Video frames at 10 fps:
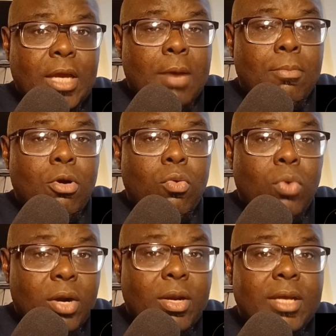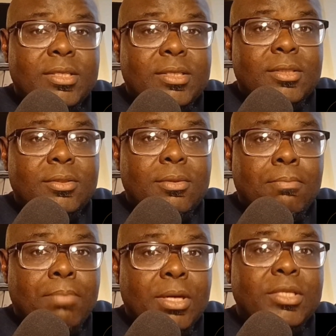A more worthless
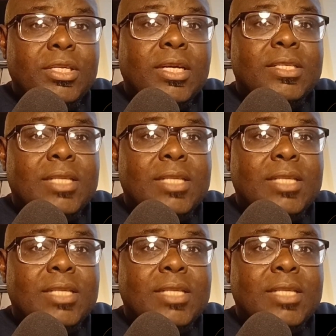bunch has